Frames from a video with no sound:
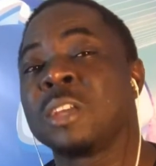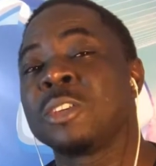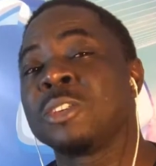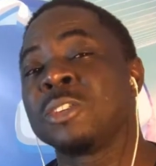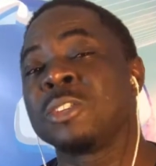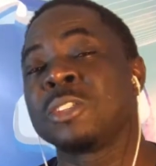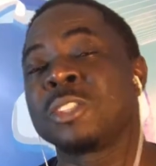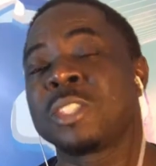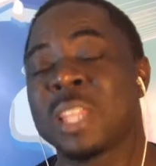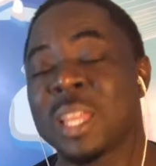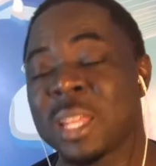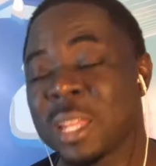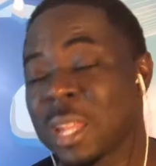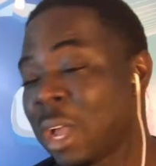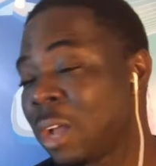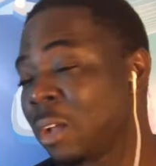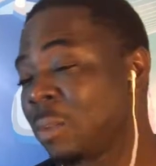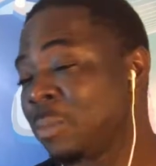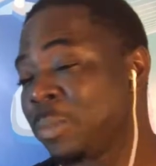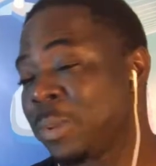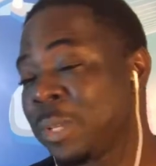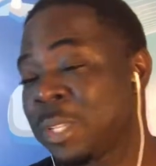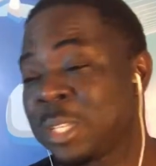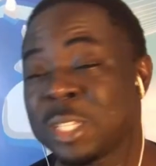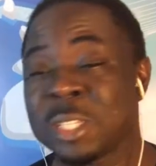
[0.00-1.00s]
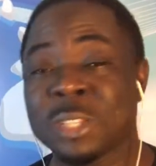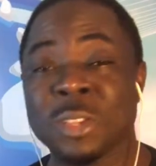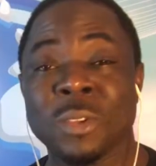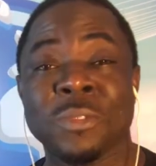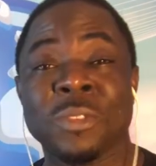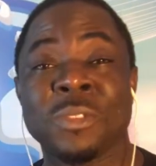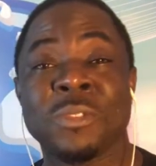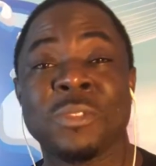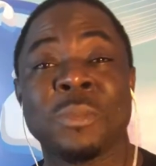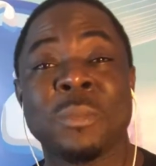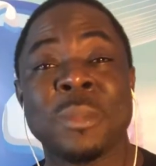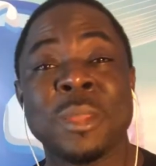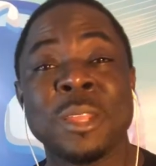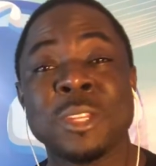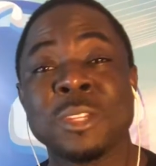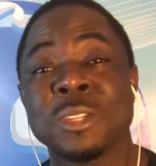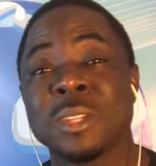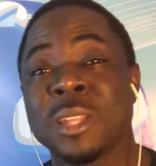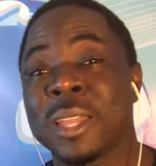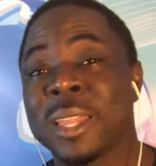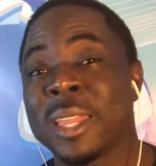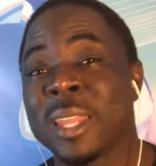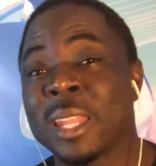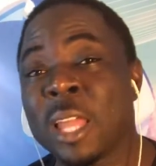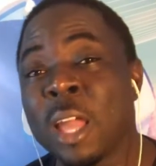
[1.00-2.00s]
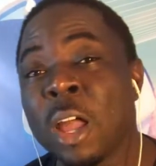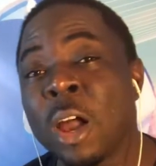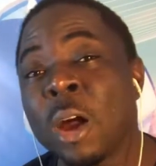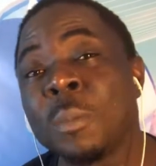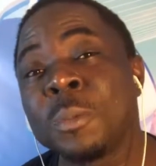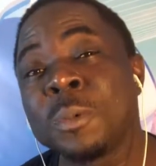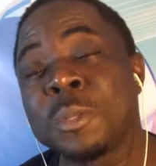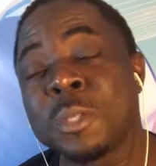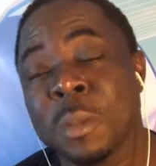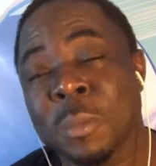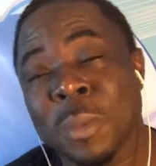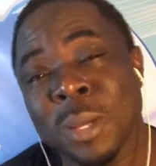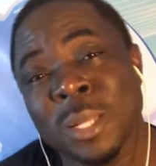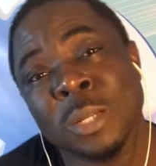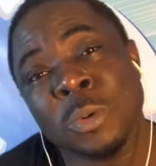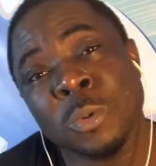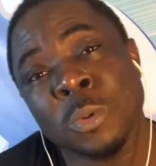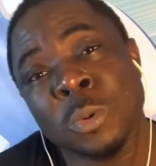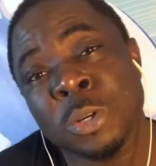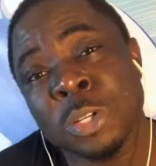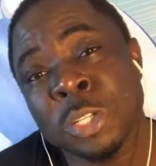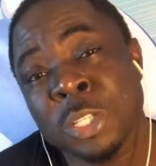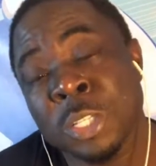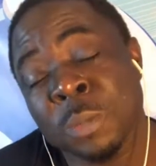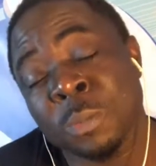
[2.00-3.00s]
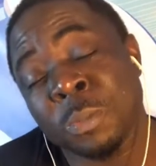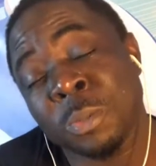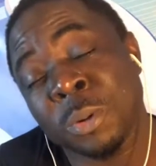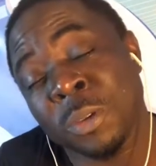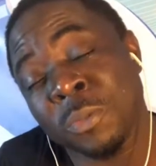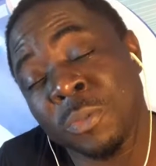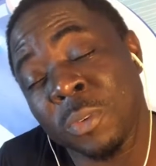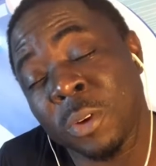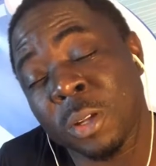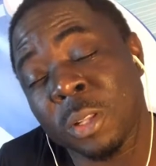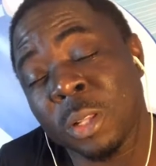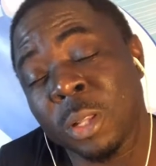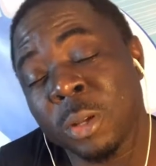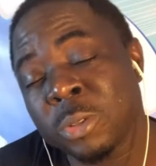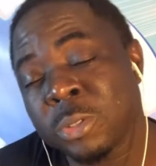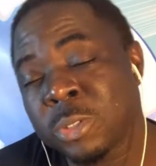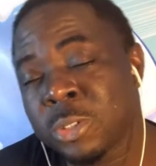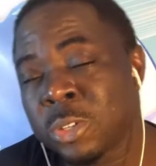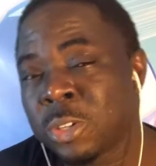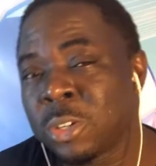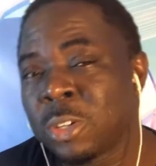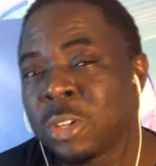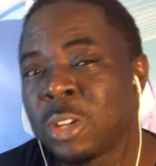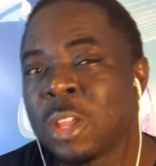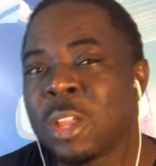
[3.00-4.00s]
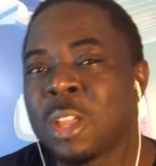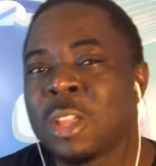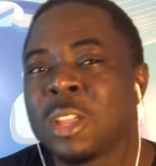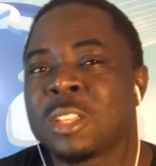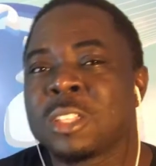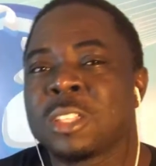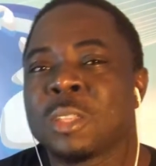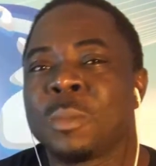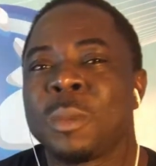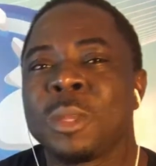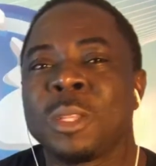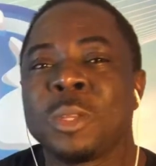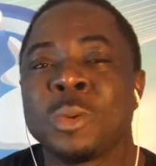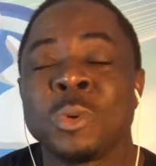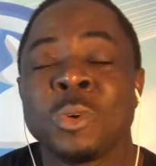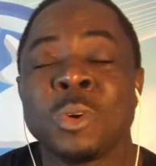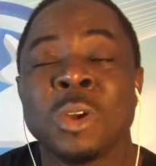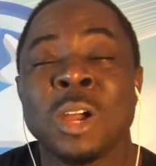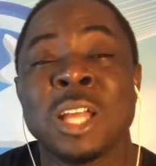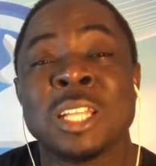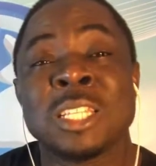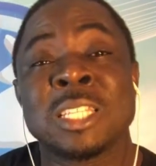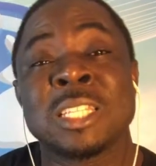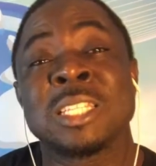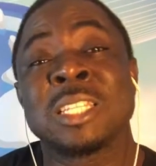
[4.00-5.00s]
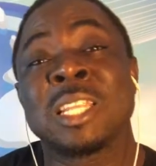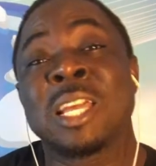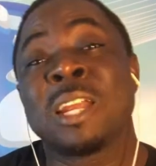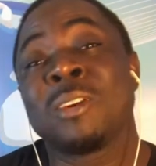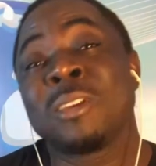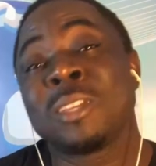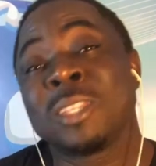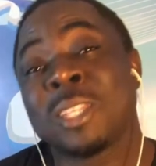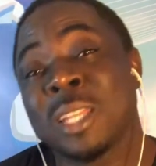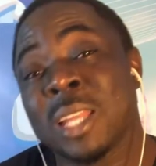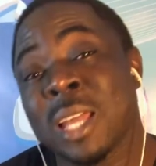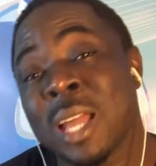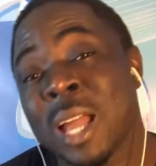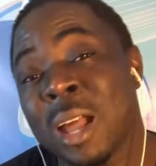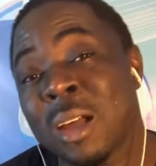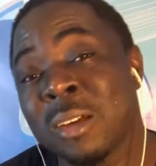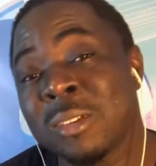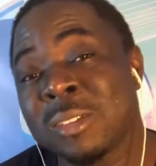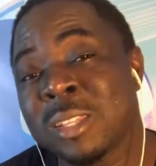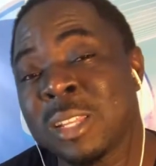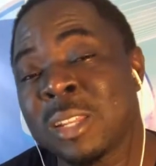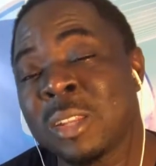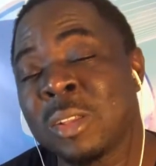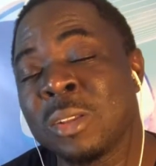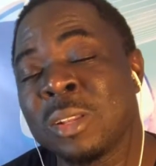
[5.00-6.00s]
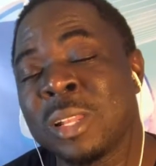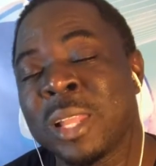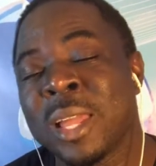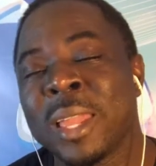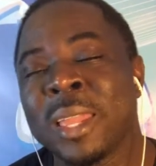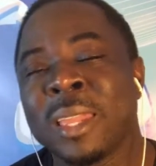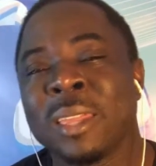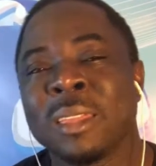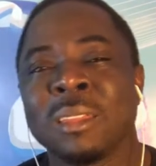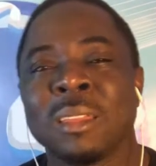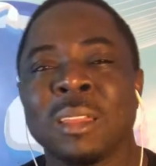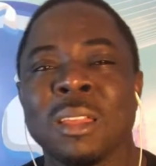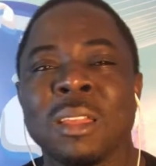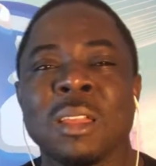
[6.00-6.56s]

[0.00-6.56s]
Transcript: You send out pieces of information that can help somebody who is in pre-foreclosure, somebody who has inherited a house they don't like.